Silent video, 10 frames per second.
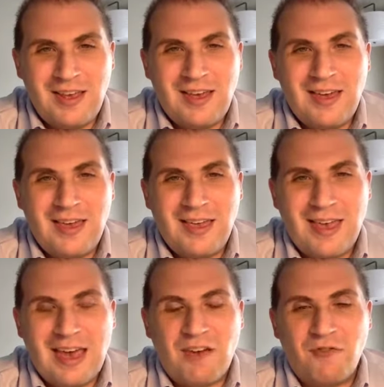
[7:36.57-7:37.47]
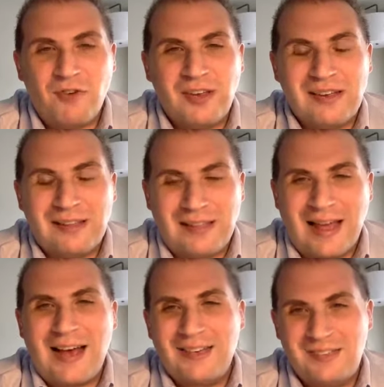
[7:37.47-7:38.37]
in every
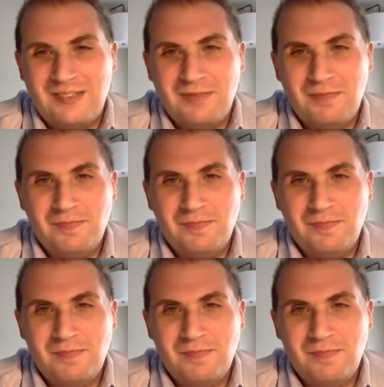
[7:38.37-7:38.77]
class